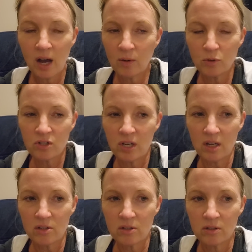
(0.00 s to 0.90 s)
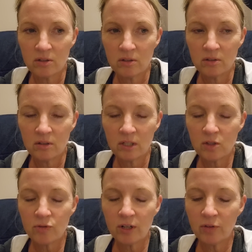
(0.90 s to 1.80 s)
I don't see it.
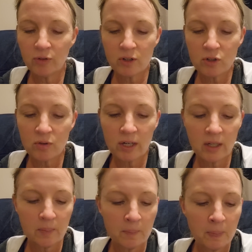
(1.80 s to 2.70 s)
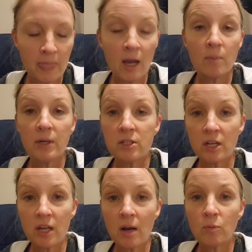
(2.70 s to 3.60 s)
It's very frustrating. But I
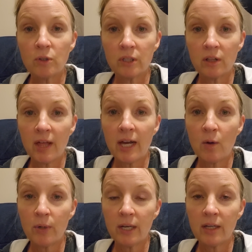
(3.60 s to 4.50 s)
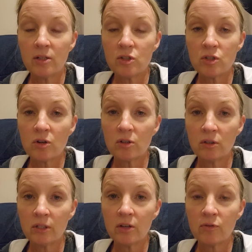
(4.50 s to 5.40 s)
tell you, I'm really glad I went ahead and
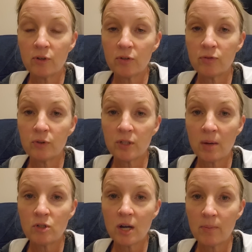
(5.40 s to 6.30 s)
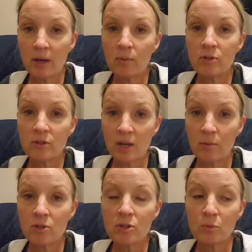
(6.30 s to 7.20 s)
started looking for a full-time job. That was
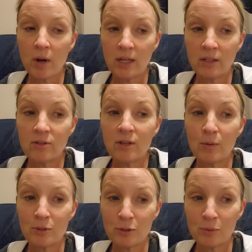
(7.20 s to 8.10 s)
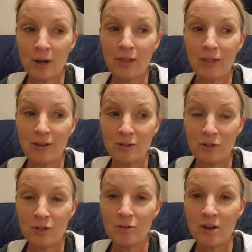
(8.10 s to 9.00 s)
that was the right that was the right thing to
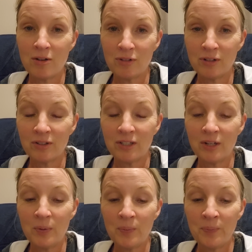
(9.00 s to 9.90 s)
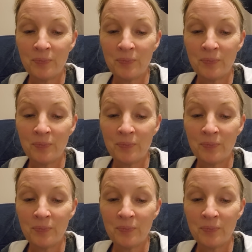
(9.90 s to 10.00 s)
do, definitely.